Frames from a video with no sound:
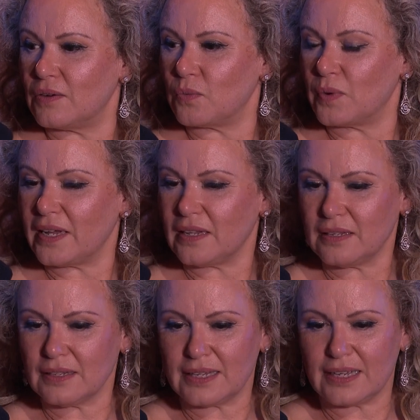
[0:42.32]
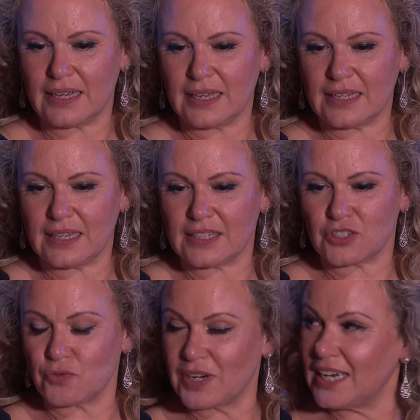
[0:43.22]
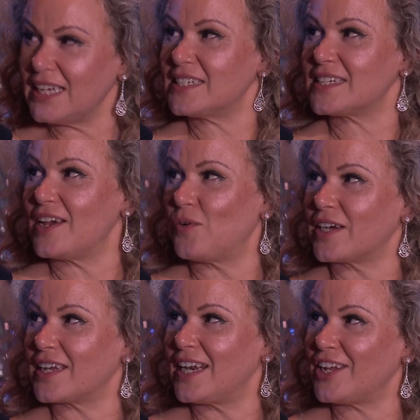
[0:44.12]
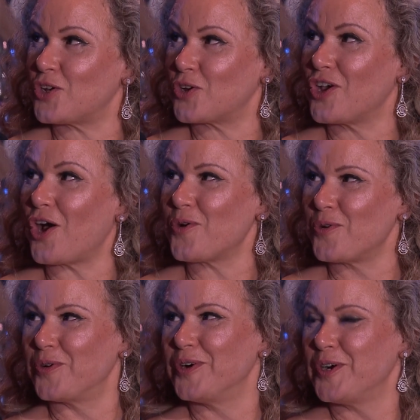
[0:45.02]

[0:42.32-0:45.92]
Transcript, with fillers: Well, it's a release now. I can let her go.